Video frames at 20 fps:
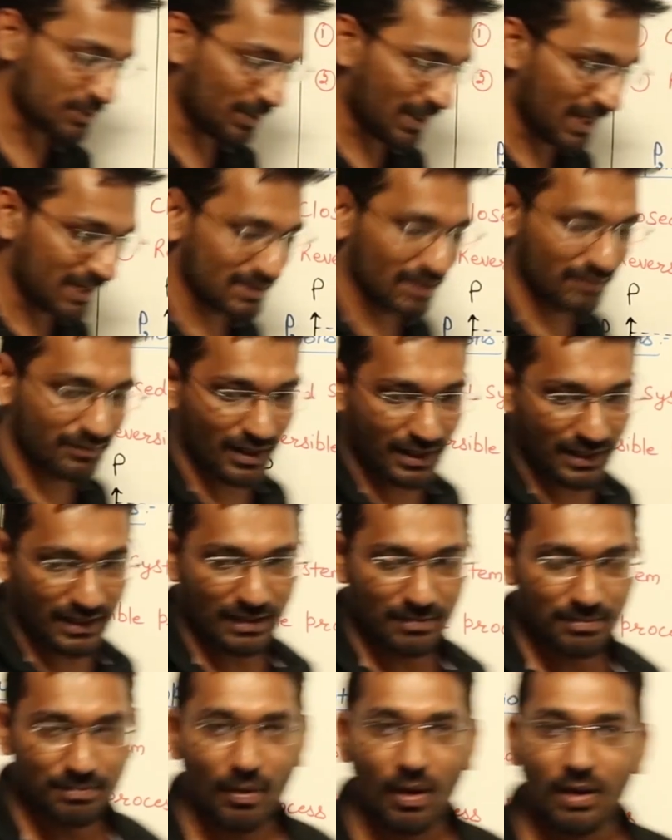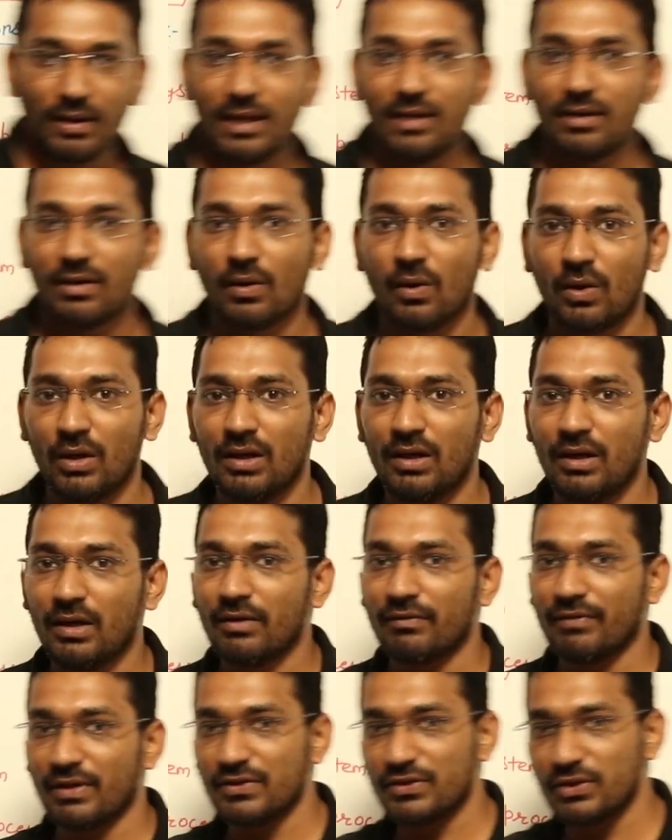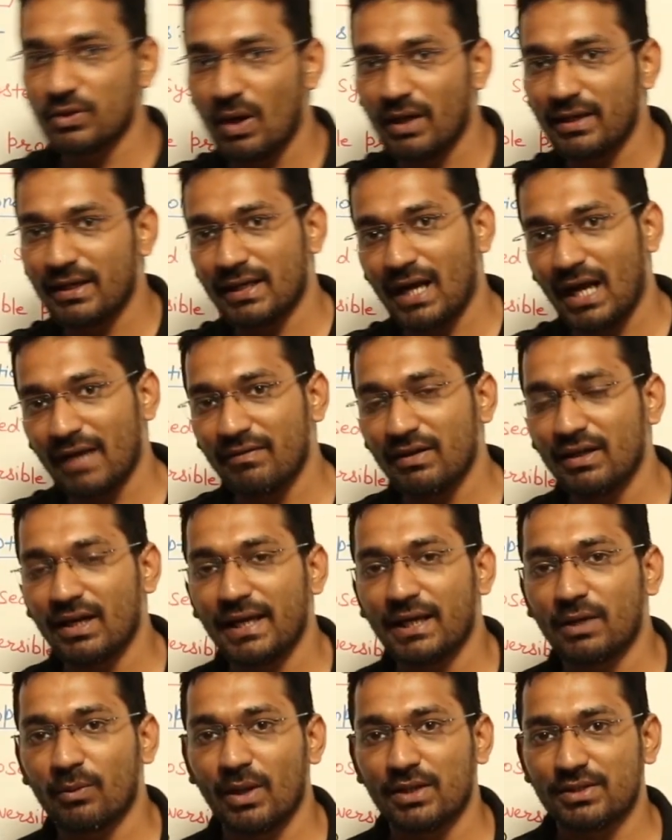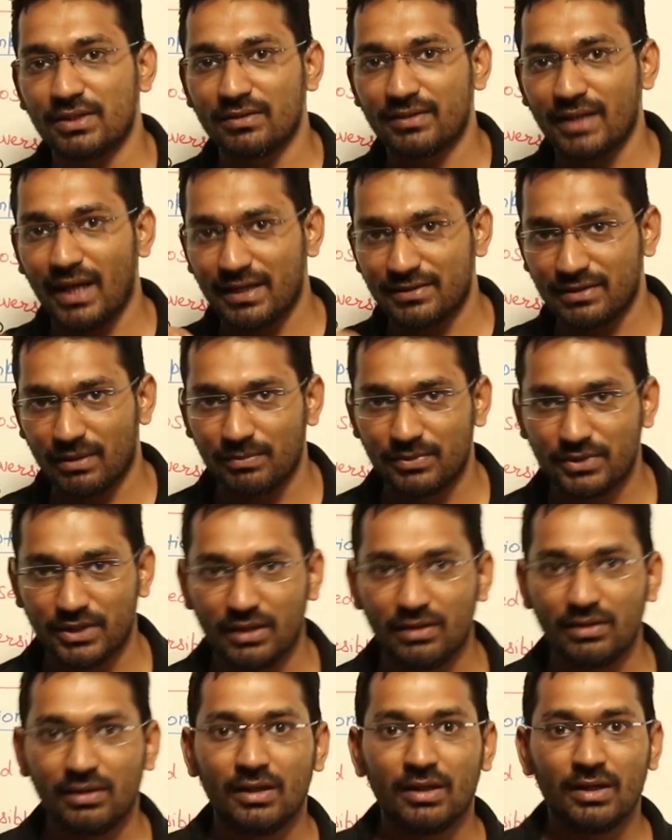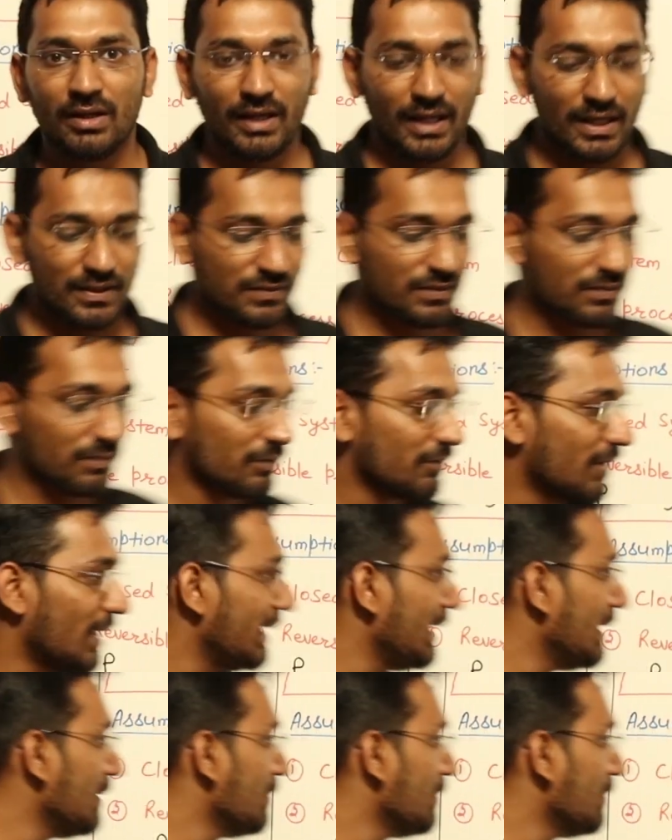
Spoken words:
plays a very important role. Once you are deriving an equation, the assumption is very